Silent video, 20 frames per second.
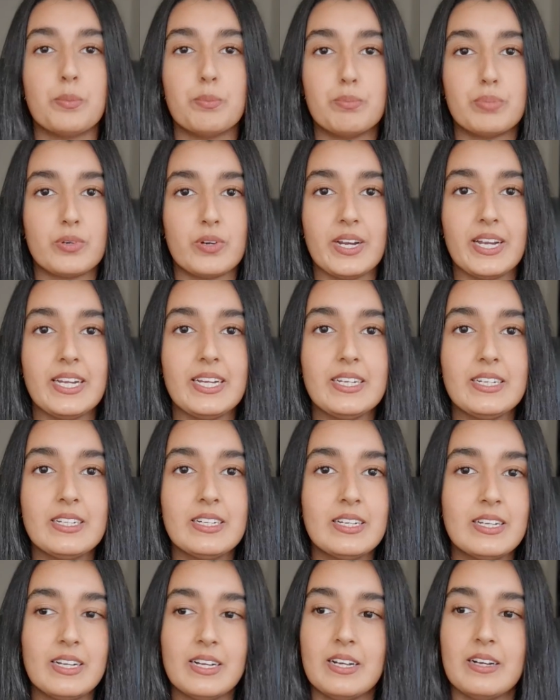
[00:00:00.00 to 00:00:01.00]

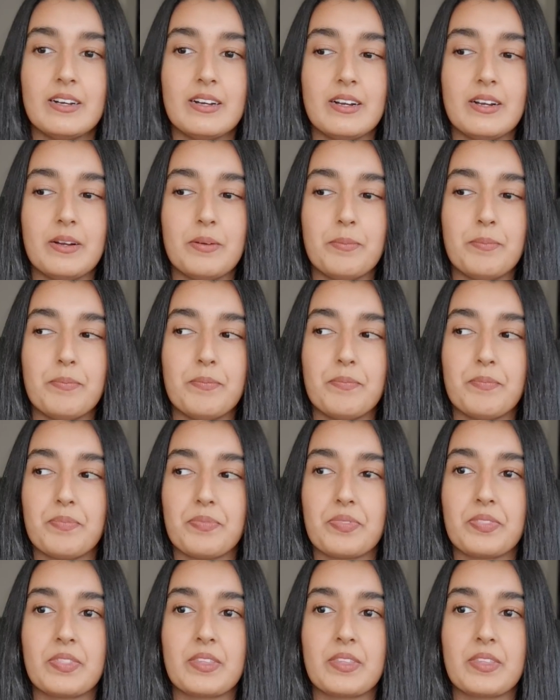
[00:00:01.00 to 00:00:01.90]
brain. Um,